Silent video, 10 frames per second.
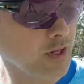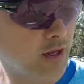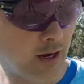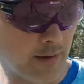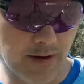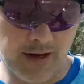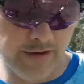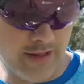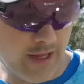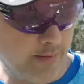I'm
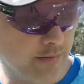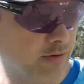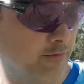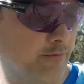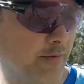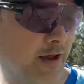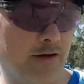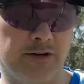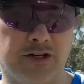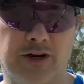loving them, I've been
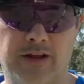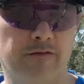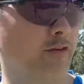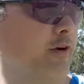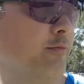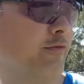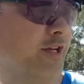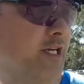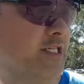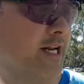shooting them for a number of
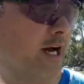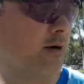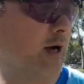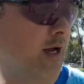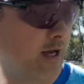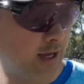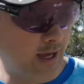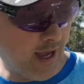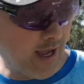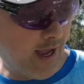years now.
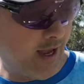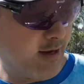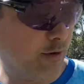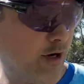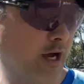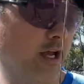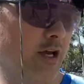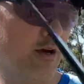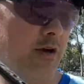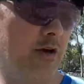And my
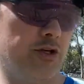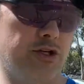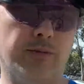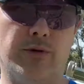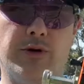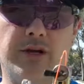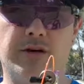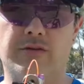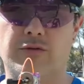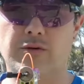Shibuya,
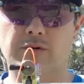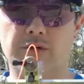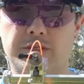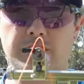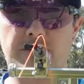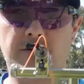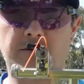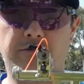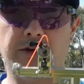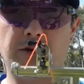of course,
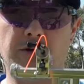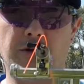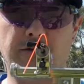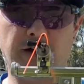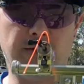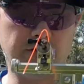carbon